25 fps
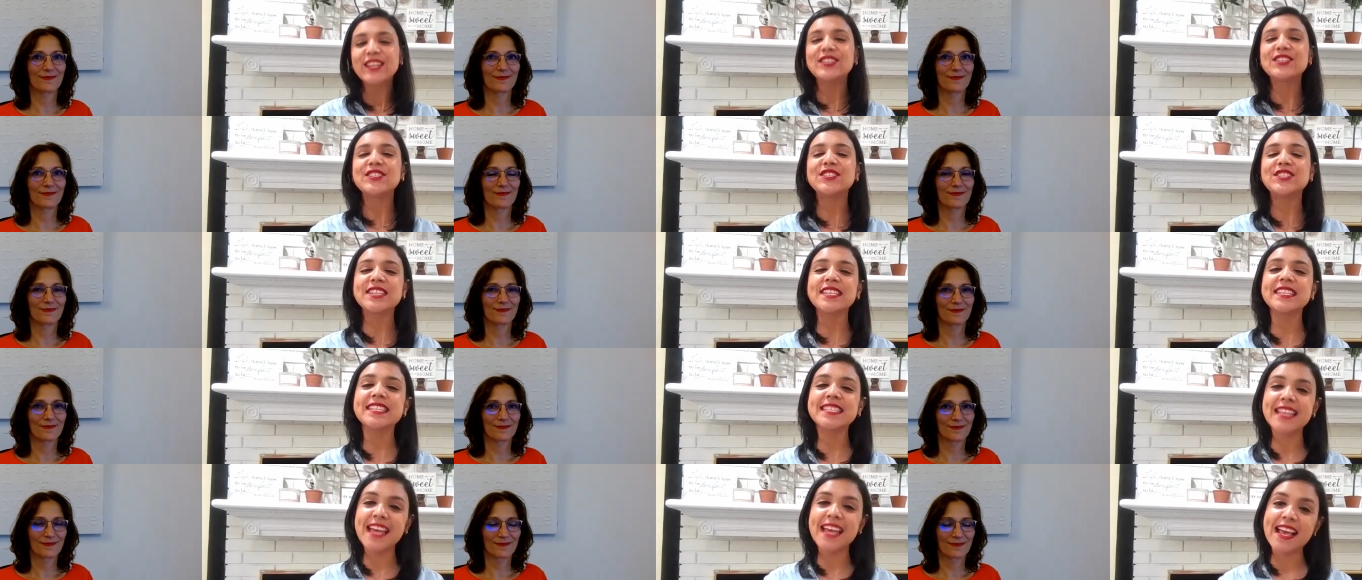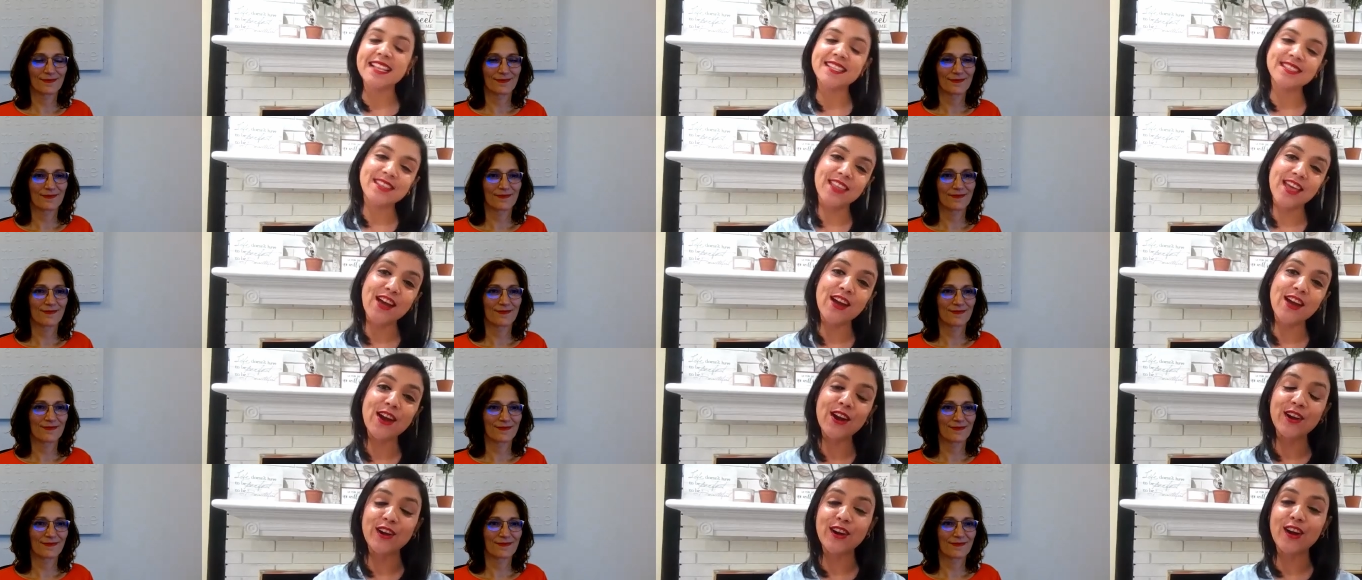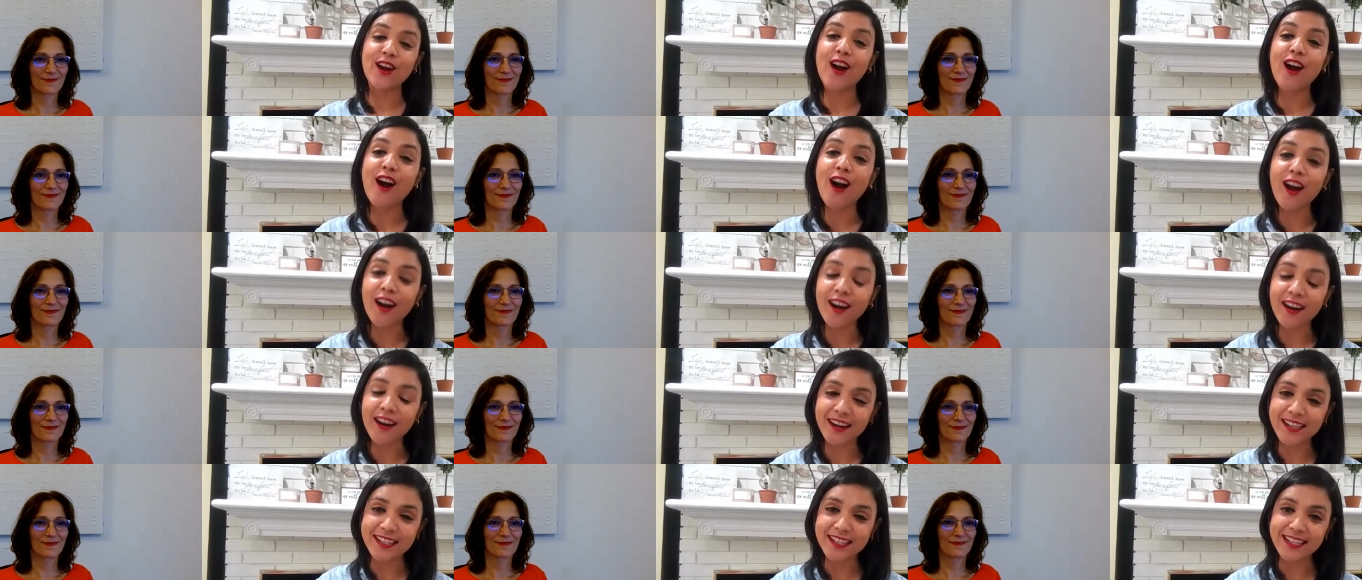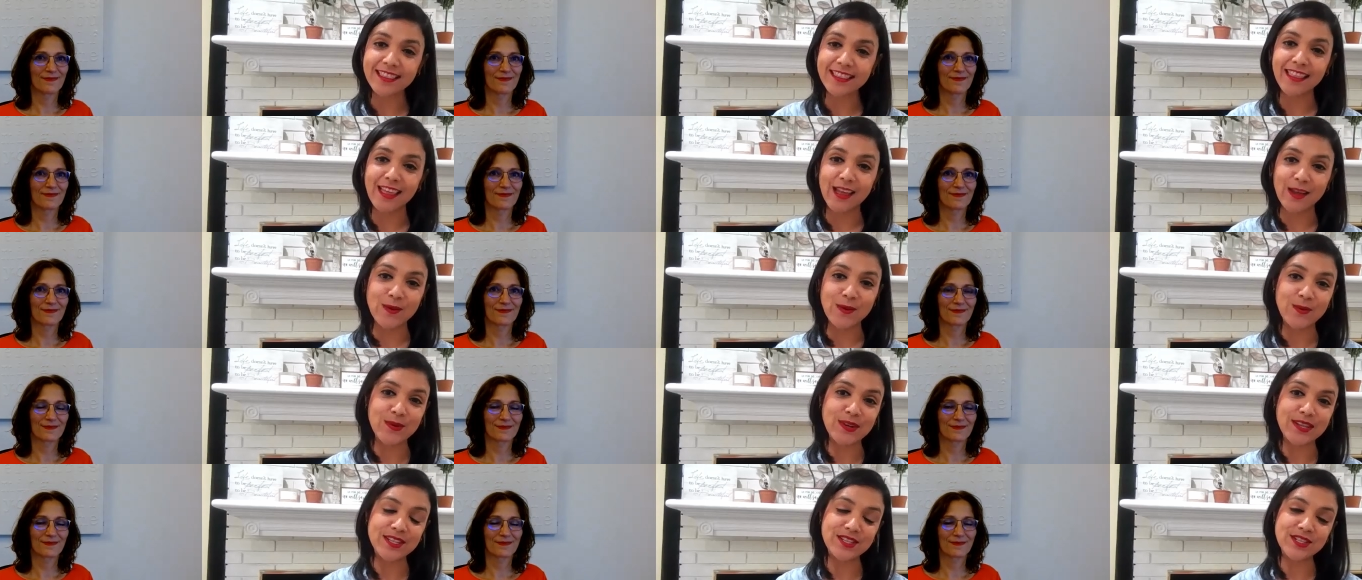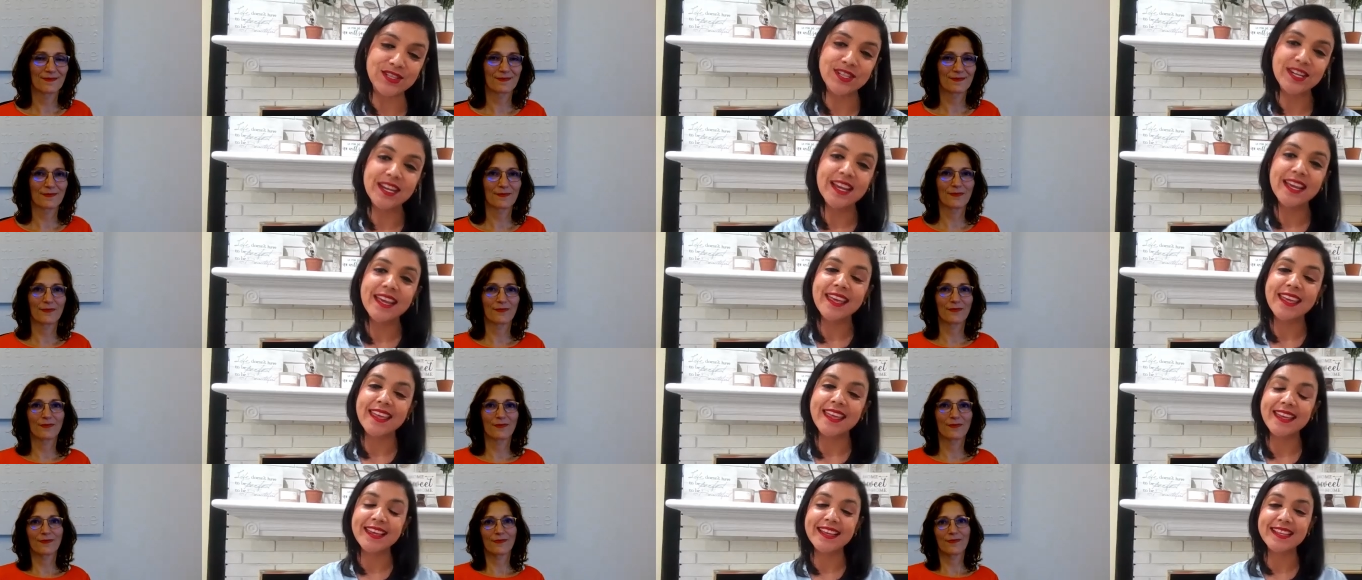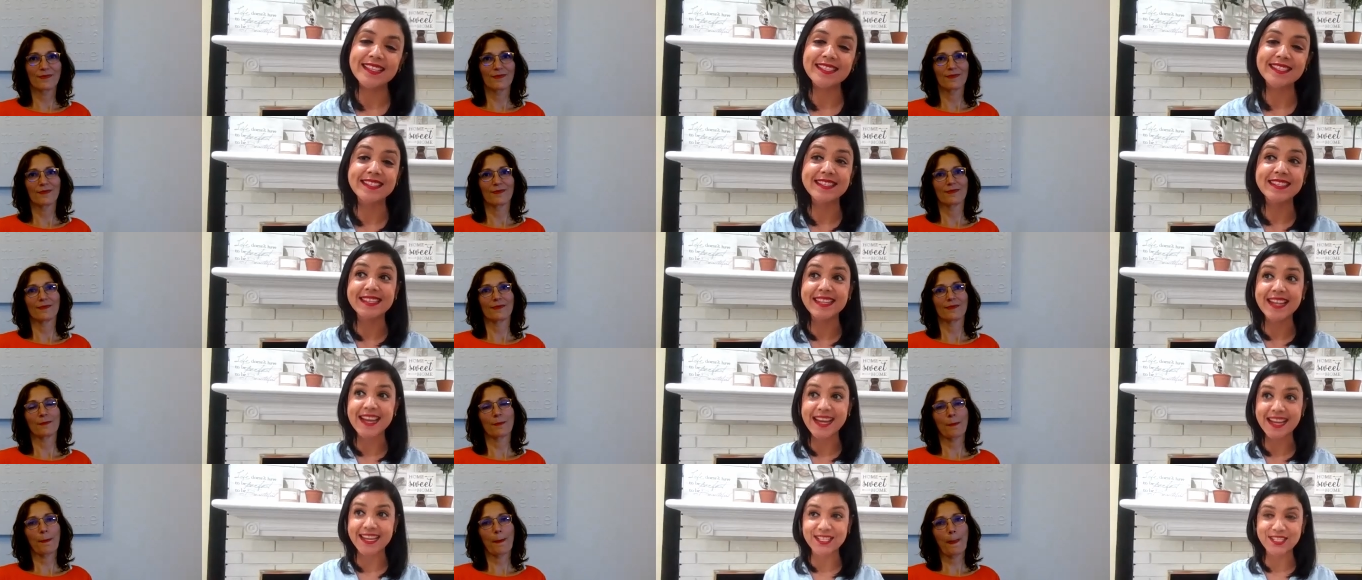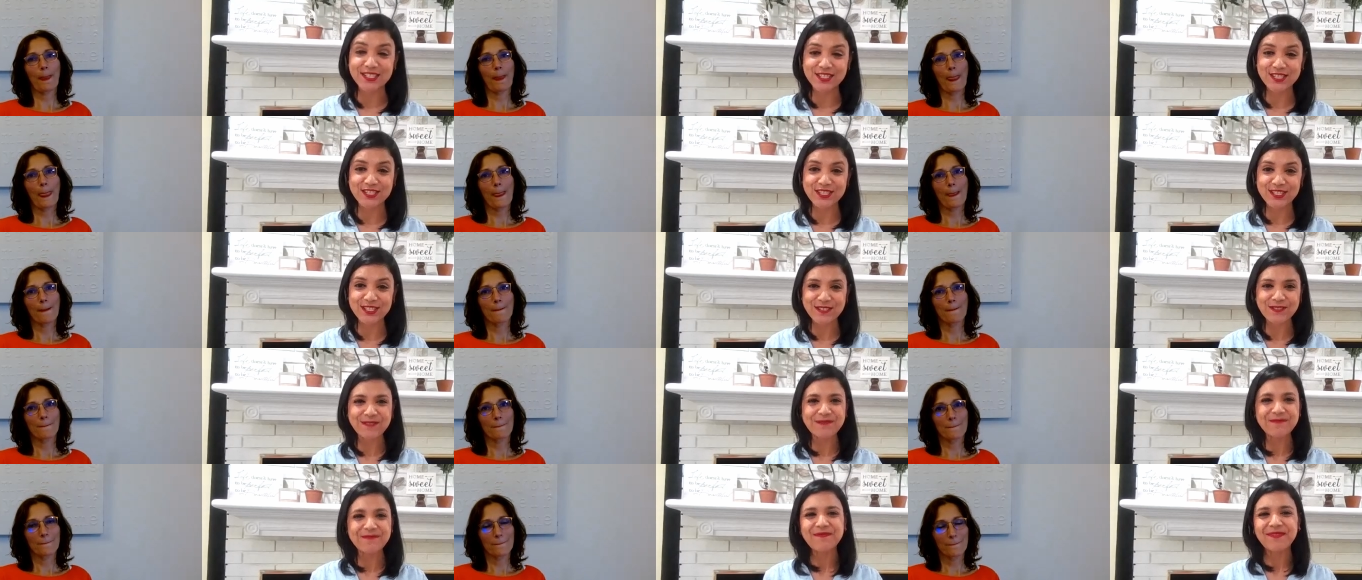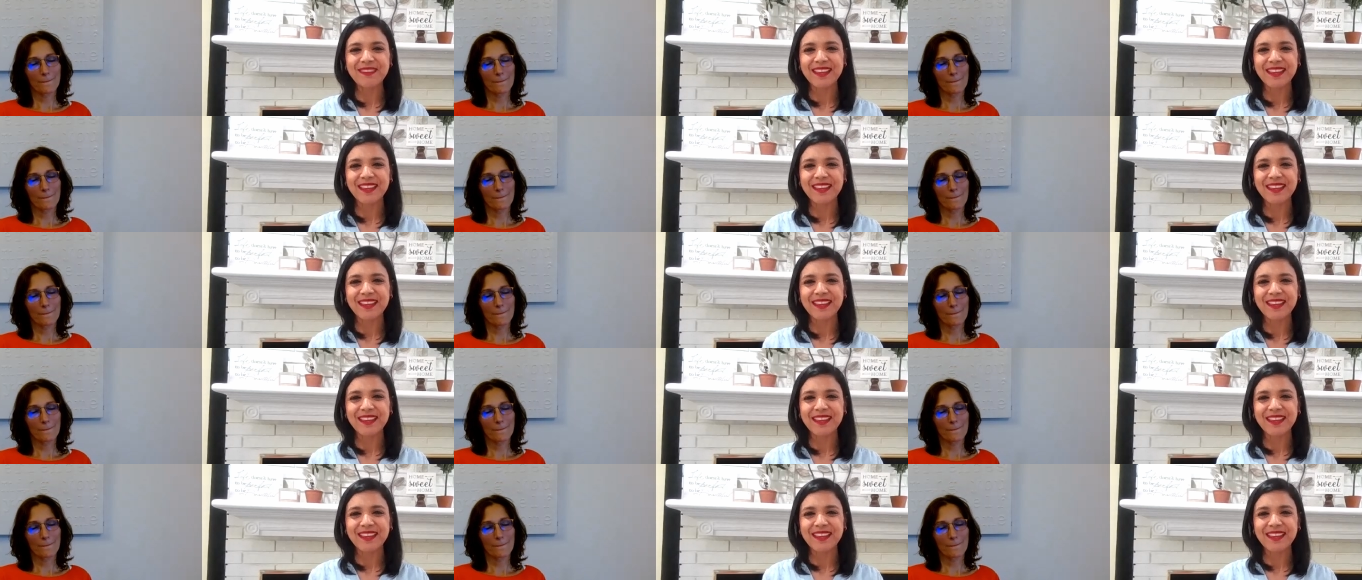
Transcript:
Speaker 1: She says that her heart language is Dutch,